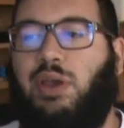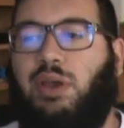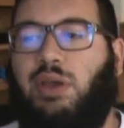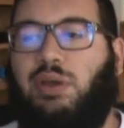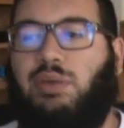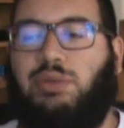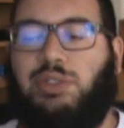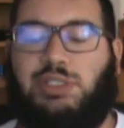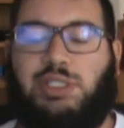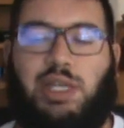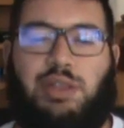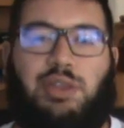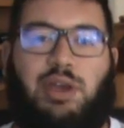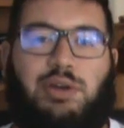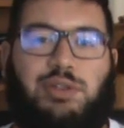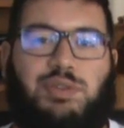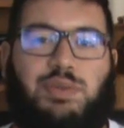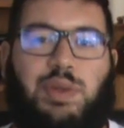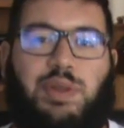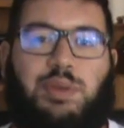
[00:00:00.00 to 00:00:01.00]
which I thought
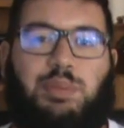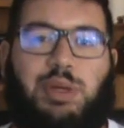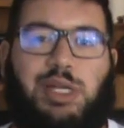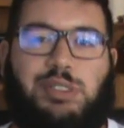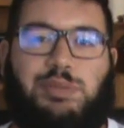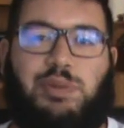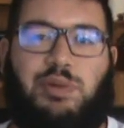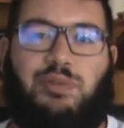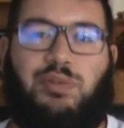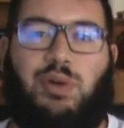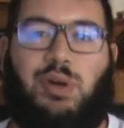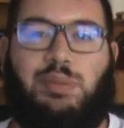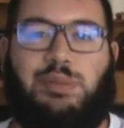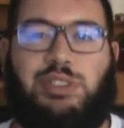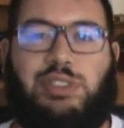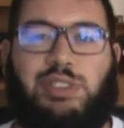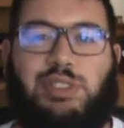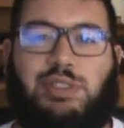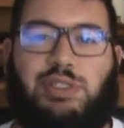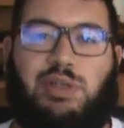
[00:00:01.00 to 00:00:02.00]
was one of the best
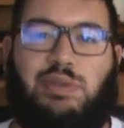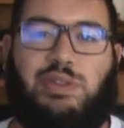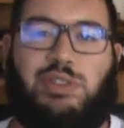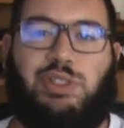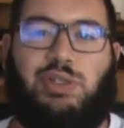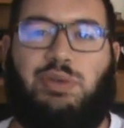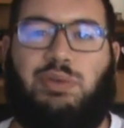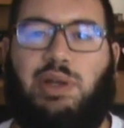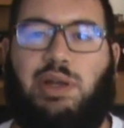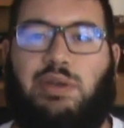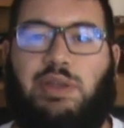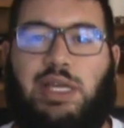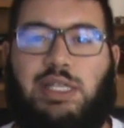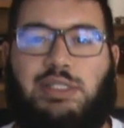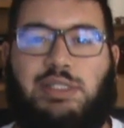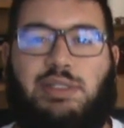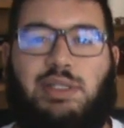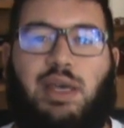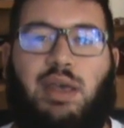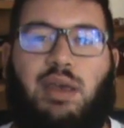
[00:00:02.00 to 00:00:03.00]
performances of his career.
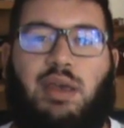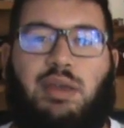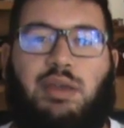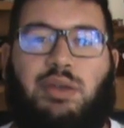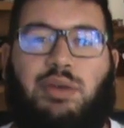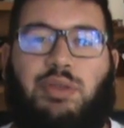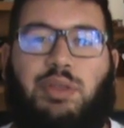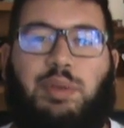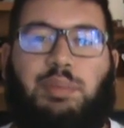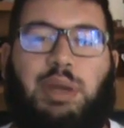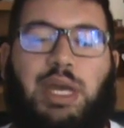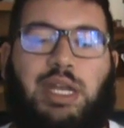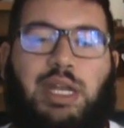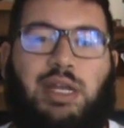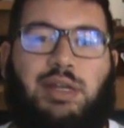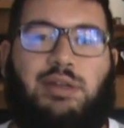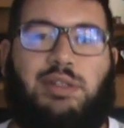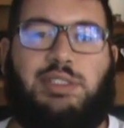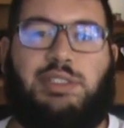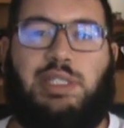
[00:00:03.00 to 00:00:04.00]
That's the Ben
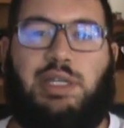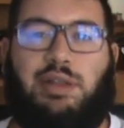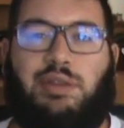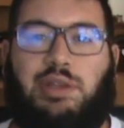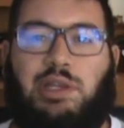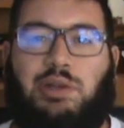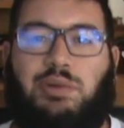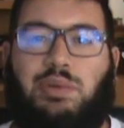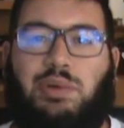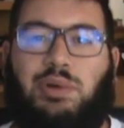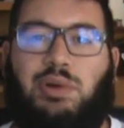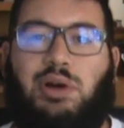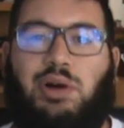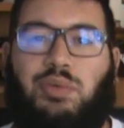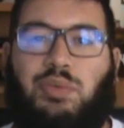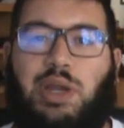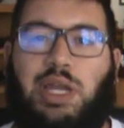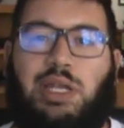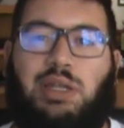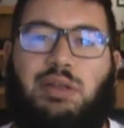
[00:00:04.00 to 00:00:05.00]
Henderson I think we were
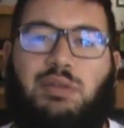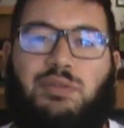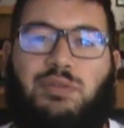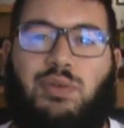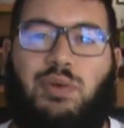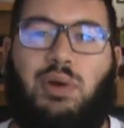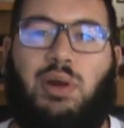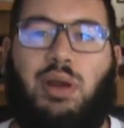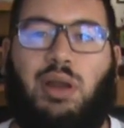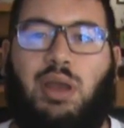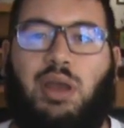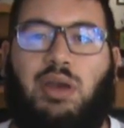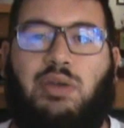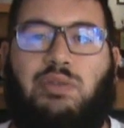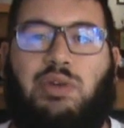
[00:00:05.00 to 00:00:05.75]
all waiting for.